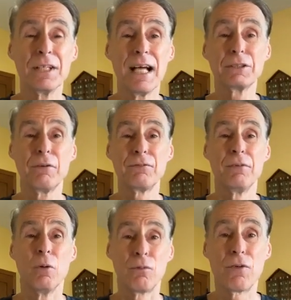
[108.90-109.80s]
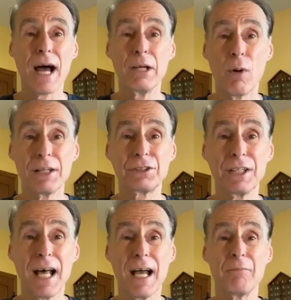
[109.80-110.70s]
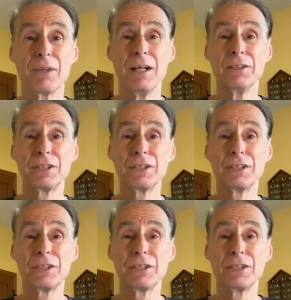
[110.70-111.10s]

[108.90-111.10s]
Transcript: Today's a Freddie, what is today?